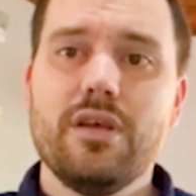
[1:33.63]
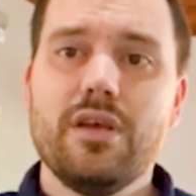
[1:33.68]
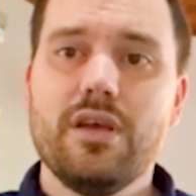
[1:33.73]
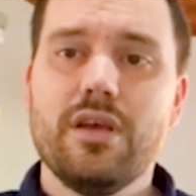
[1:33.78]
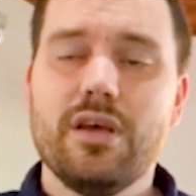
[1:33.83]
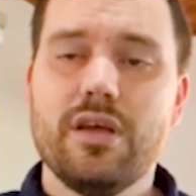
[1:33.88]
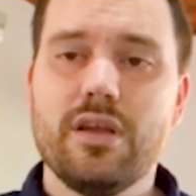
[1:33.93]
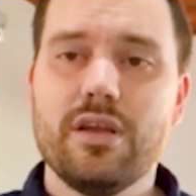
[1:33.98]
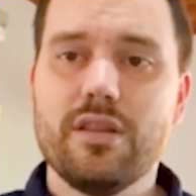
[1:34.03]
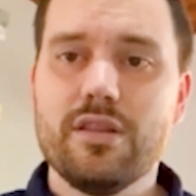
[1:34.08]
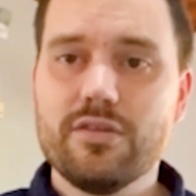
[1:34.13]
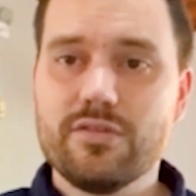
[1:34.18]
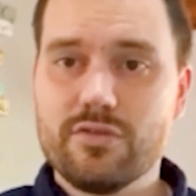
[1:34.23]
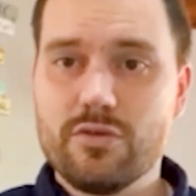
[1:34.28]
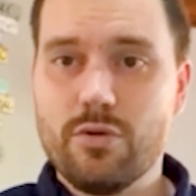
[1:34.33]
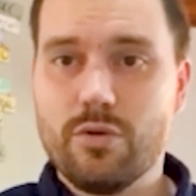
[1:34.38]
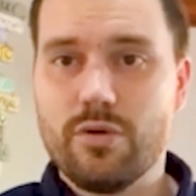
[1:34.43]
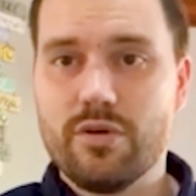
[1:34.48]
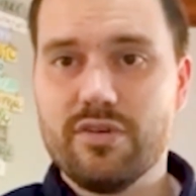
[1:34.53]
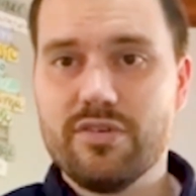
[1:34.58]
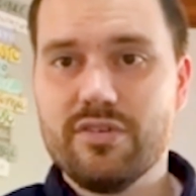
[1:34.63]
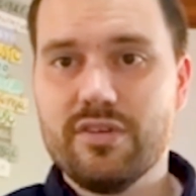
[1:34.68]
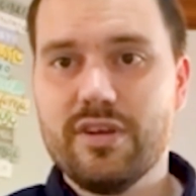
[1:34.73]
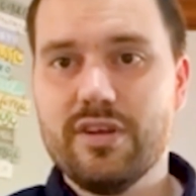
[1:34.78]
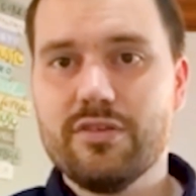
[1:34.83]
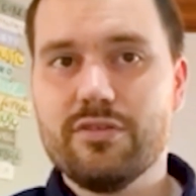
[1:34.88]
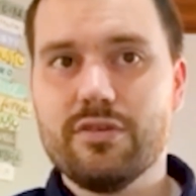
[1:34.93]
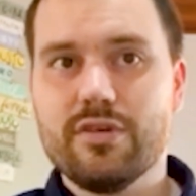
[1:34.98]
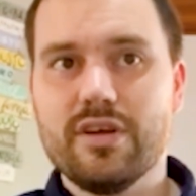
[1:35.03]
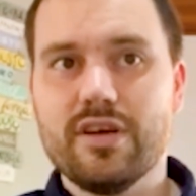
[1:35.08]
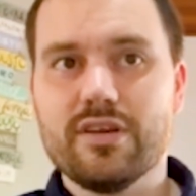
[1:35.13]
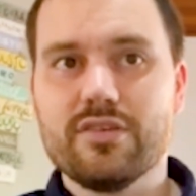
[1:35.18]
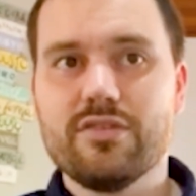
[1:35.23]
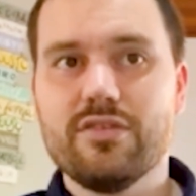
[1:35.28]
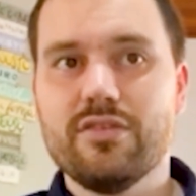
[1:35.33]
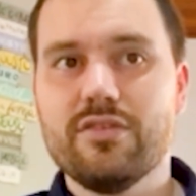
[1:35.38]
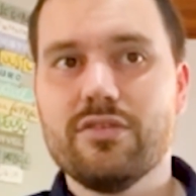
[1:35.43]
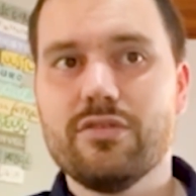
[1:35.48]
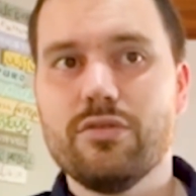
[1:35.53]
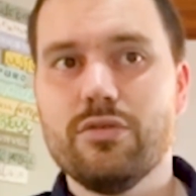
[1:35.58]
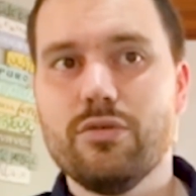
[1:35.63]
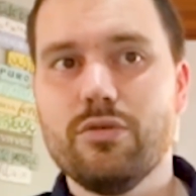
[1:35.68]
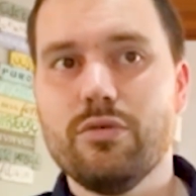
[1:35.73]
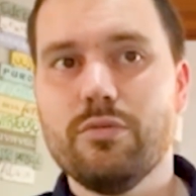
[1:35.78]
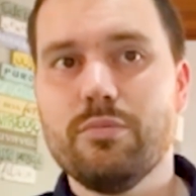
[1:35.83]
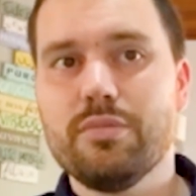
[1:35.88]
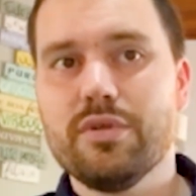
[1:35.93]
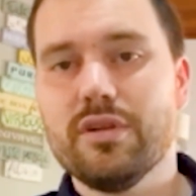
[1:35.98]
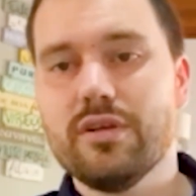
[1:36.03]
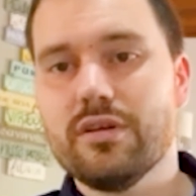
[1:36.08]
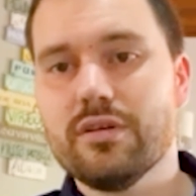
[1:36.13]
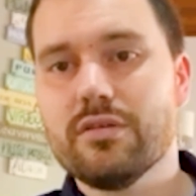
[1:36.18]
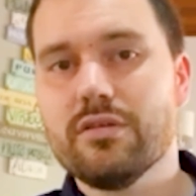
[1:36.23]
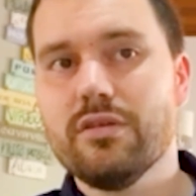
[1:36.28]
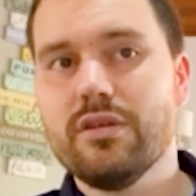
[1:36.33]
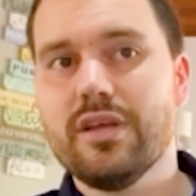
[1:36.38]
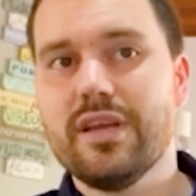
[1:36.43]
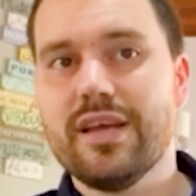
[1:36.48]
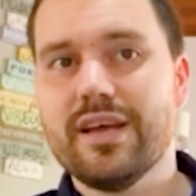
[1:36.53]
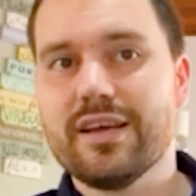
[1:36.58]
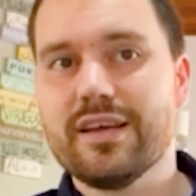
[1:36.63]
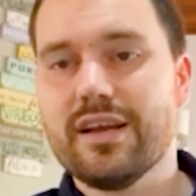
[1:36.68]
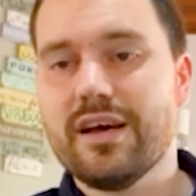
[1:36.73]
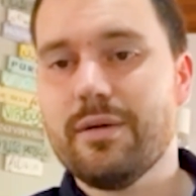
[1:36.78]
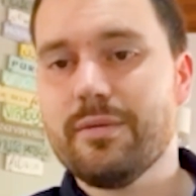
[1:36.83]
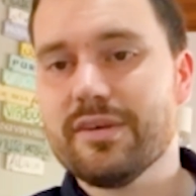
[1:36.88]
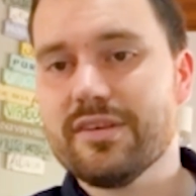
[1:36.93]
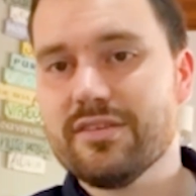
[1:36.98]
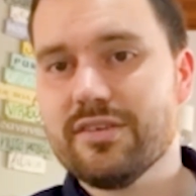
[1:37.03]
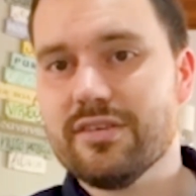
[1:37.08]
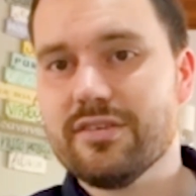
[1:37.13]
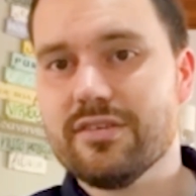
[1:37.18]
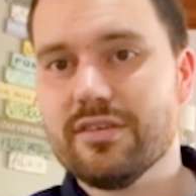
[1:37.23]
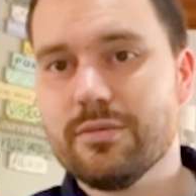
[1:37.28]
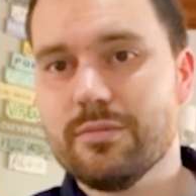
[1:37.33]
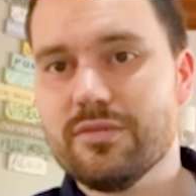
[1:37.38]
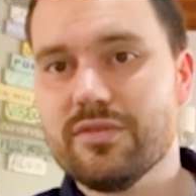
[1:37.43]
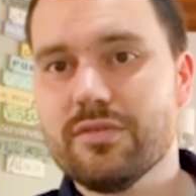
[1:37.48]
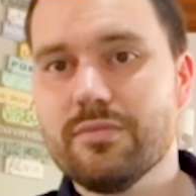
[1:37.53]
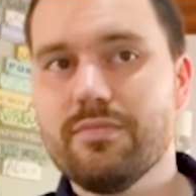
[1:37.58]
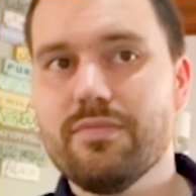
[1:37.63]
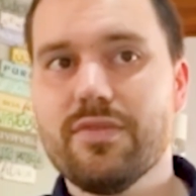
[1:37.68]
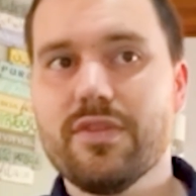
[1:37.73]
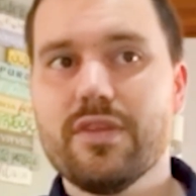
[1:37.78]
In this course, Introduction to Political and Economic Systems,